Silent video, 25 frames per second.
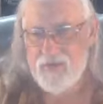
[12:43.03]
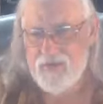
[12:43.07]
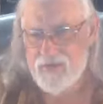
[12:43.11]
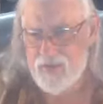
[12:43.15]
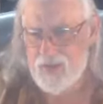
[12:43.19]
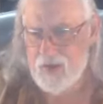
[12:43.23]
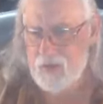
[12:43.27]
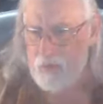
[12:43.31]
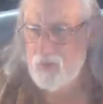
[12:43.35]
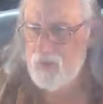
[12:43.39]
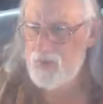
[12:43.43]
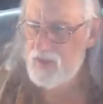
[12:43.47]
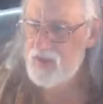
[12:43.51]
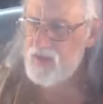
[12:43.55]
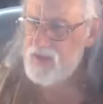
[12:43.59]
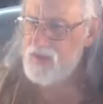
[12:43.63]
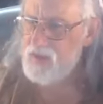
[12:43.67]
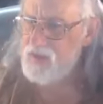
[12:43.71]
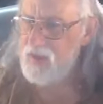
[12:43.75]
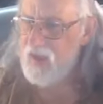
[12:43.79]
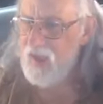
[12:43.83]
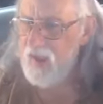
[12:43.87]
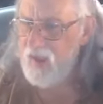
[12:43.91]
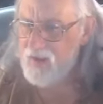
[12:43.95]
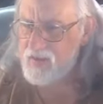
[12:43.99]
that we
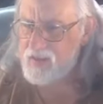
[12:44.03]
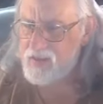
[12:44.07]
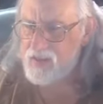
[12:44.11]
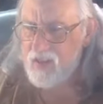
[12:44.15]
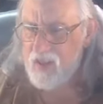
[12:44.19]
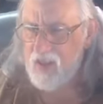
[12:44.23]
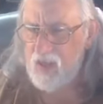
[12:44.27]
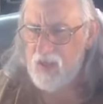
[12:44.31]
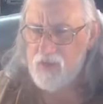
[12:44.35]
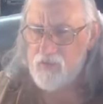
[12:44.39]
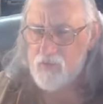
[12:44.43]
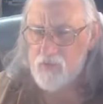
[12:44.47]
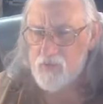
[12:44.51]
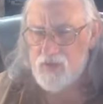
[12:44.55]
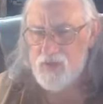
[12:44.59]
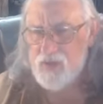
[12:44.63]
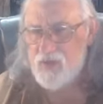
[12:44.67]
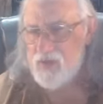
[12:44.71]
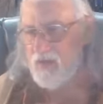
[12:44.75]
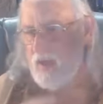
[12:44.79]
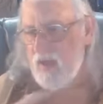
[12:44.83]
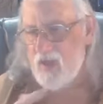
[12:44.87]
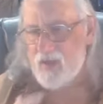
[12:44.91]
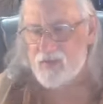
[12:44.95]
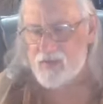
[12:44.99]
enact that,
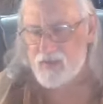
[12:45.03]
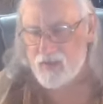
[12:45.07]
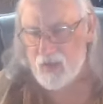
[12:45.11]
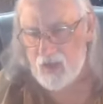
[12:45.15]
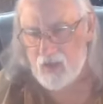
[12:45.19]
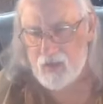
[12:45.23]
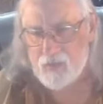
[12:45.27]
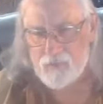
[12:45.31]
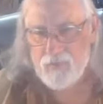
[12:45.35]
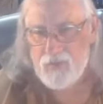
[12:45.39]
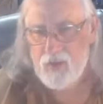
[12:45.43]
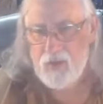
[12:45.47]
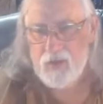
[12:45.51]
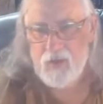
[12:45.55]
reenact that